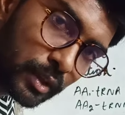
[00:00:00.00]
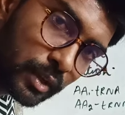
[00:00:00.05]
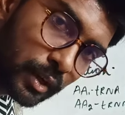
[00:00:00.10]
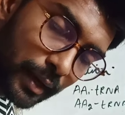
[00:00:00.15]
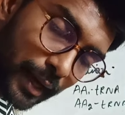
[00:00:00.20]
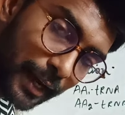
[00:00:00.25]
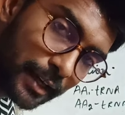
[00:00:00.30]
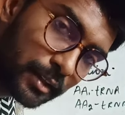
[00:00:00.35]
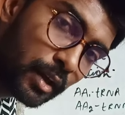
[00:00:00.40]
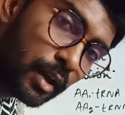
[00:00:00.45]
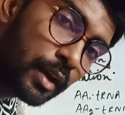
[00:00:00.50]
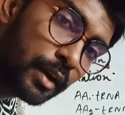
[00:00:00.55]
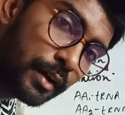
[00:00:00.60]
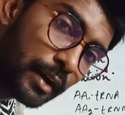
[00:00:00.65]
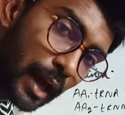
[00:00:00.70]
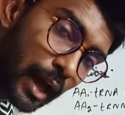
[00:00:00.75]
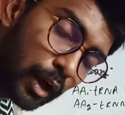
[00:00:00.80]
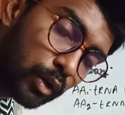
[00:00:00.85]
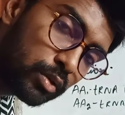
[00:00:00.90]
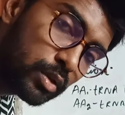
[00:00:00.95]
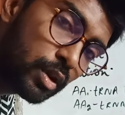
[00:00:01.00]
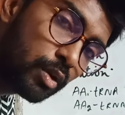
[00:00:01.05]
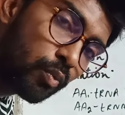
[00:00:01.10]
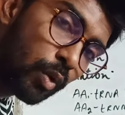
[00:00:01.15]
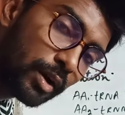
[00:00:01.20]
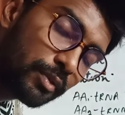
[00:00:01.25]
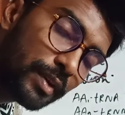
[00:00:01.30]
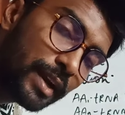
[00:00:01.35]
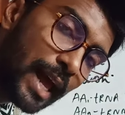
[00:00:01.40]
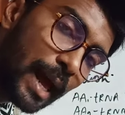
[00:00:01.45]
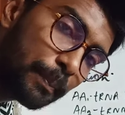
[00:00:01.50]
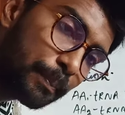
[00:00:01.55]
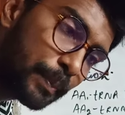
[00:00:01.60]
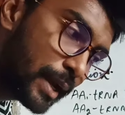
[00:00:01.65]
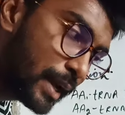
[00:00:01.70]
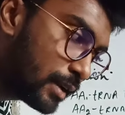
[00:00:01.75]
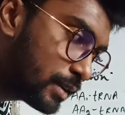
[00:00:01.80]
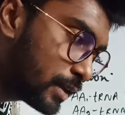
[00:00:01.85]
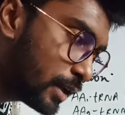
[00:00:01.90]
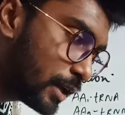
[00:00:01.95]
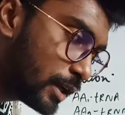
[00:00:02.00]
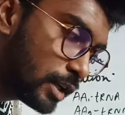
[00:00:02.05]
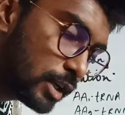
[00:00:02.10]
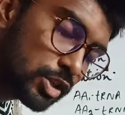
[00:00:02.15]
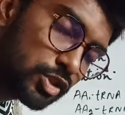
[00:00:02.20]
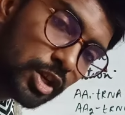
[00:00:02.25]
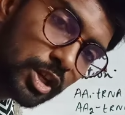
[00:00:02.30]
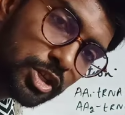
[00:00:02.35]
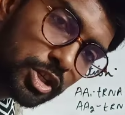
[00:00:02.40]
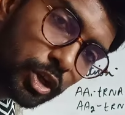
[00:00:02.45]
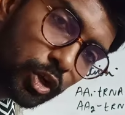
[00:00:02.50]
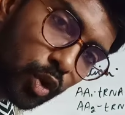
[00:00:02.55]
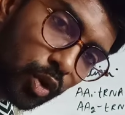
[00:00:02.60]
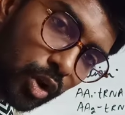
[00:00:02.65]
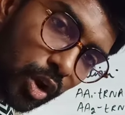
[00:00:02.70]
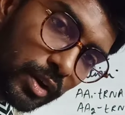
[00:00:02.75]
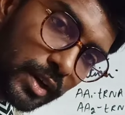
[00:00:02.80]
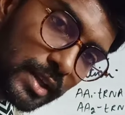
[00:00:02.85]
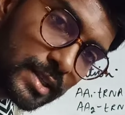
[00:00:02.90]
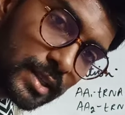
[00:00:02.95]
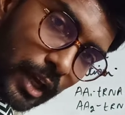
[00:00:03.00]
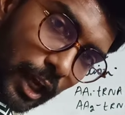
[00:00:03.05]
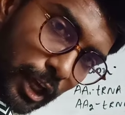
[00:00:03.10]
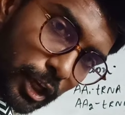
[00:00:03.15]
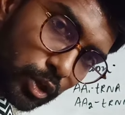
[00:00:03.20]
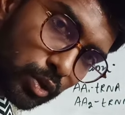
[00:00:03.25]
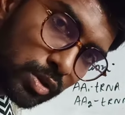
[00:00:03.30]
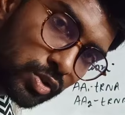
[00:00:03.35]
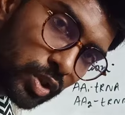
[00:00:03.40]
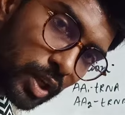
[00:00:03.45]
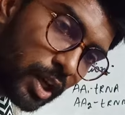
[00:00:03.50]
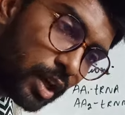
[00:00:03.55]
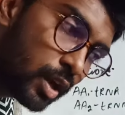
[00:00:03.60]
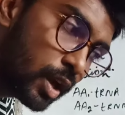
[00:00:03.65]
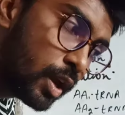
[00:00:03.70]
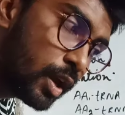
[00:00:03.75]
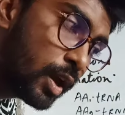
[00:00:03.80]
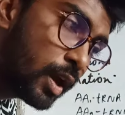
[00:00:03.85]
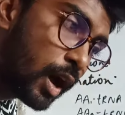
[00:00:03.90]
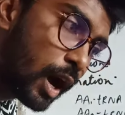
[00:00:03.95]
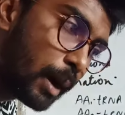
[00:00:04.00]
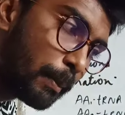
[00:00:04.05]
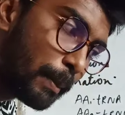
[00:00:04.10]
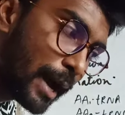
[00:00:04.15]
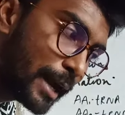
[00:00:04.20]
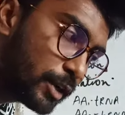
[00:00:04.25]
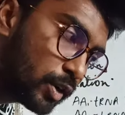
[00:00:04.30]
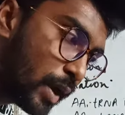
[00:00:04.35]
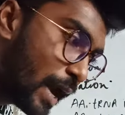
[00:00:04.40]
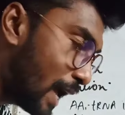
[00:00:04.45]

Correct? Now, what will happen? The initiation codon is AUG. Amino